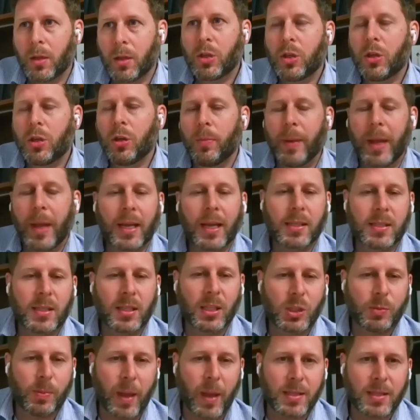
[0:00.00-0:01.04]
two biggest
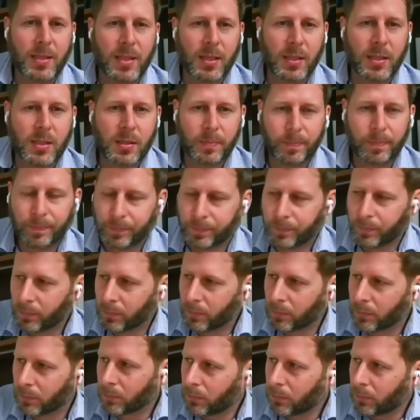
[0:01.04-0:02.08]
expenses
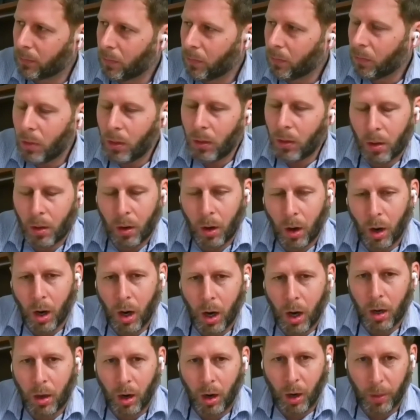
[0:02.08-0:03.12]

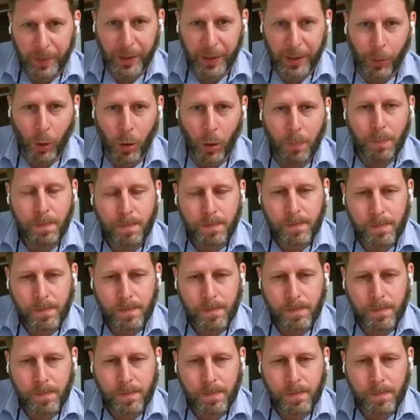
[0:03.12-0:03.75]
are our people.